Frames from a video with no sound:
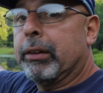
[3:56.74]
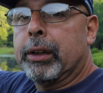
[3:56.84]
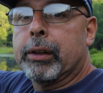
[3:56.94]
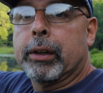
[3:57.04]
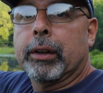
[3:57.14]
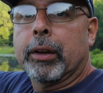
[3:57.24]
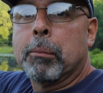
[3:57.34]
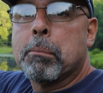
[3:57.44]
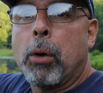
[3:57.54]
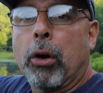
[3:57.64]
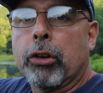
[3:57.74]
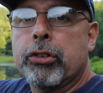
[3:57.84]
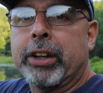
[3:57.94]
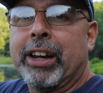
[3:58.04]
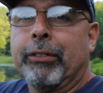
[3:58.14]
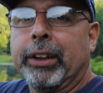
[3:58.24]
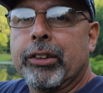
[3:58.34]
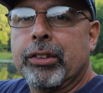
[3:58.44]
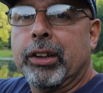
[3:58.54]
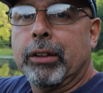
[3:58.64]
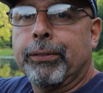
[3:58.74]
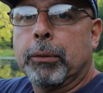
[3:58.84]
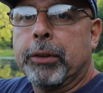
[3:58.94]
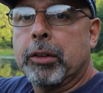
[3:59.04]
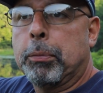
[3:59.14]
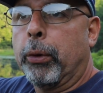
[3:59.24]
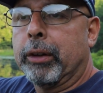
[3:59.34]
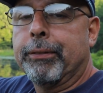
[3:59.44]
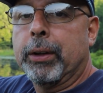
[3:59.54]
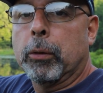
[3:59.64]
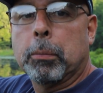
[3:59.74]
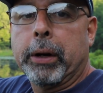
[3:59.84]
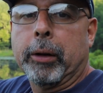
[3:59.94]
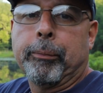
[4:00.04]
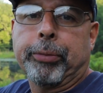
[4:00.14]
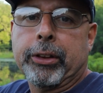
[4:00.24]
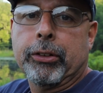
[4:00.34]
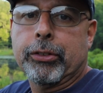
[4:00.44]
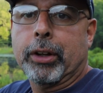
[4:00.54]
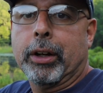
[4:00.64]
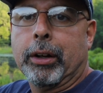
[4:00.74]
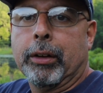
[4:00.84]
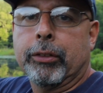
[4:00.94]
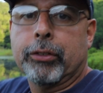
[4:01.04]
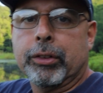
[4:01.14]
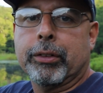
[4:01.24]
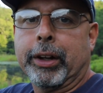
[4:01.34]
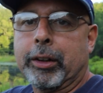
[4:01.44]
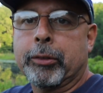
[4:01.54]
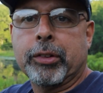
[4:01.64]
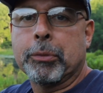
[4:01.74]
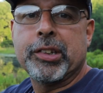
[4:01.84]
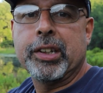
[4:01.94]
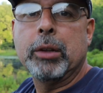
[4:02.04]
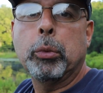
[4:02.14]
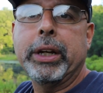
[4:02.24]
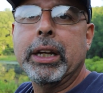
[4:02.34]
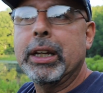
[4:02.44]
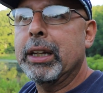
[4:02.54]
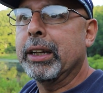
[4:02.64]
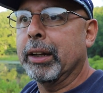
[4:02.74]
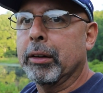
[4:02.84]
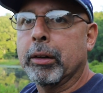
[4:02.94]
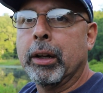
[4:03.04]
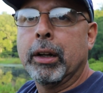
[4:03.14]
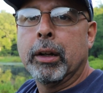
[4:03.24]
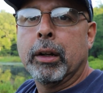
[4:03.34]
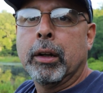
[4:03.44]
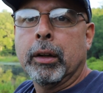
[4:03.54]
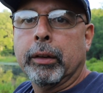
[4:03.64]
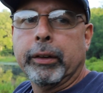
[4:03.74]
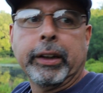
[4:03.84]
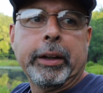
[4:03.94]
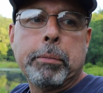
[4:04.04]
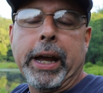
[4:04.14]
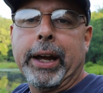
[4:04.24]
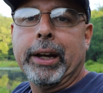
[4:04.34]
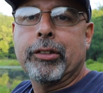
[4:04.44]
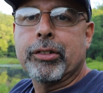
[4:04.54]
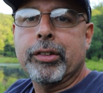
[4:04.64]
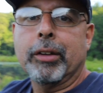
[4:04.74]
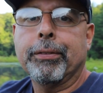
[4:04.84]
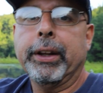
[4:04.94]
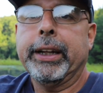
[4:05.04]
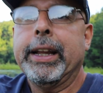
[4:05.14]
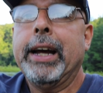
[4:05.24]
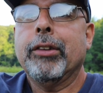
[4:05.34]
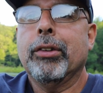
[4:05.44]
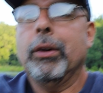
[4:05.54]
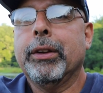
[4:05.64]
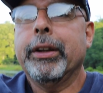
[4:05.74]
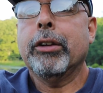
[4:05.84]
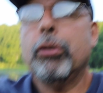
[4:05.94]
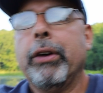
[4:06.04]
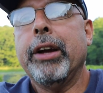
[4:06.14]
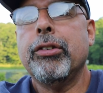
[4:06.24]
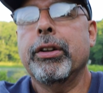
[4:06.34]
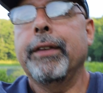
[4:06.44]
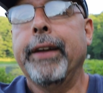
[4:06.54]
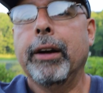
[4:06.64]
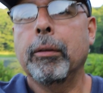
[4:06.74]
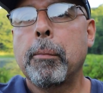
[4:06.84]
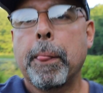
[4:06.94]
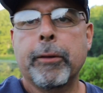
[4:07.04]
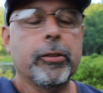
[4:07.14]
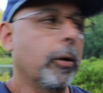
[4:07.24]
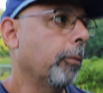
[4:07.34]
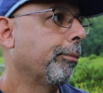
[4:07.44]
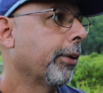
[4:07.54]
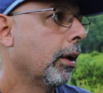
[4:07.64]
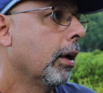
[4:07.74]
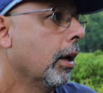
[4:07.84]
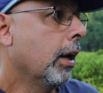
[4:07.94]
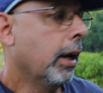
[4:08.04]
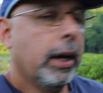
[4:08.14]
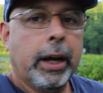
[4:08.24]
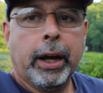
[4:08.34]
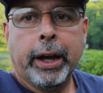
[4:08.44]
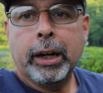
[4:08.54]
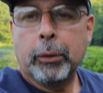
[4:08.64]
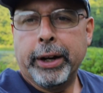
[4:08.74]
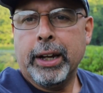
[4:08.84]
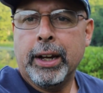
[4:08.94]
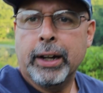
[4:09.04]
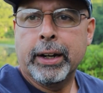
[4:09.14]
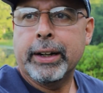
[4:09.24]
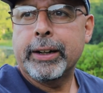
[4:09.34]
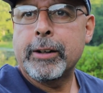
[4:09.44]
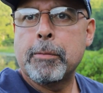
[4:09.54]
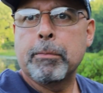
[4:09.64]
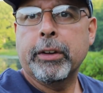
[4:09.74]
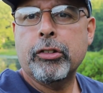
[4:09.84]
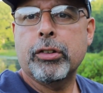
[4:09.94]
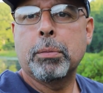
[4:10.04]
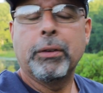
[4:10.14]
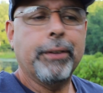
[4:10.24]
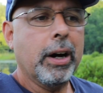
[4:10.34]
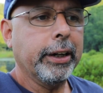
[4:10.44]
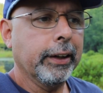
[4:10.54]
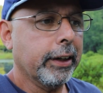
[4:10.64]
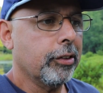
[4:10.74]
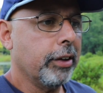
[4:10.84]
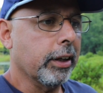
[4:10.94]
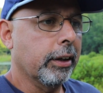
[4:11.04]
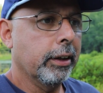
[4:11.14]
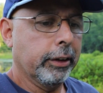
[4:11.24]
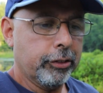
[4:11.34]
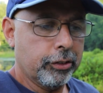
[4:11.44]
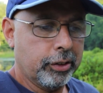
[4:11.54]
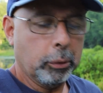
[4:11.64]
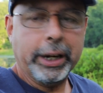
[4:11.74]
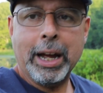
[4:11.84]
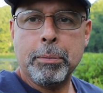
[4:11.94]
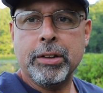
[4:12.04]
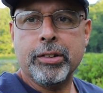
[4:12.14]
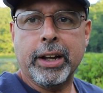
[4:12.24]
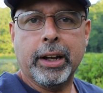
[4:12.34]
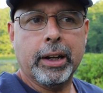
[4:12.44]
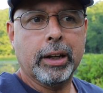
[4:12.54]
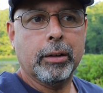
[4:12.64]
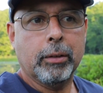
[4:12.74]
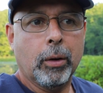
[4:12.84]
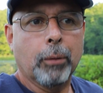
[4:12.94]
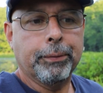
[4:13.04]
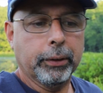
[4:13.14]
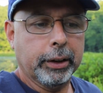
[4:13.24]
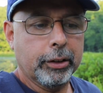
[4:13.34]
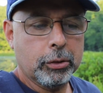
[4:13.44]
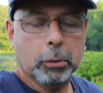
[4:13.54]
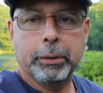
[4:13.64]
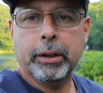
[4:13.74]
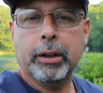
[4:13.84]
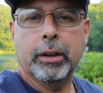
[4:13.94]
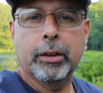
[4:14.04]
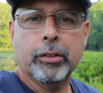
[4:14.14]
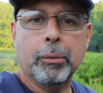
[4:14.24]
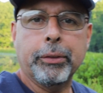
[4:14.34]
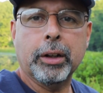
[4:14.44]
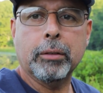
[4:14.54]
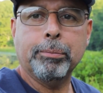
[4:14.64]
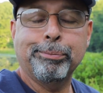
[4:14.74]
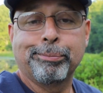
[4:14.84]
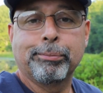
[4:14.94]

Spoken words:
in the marsh. You can't really see it from this point of view, but there's just like some seaweed and lily pads and stuff like that, so it crashed in there. So anyway, let's just move on, and like I said, let's just see what happens, and hopefully this will be something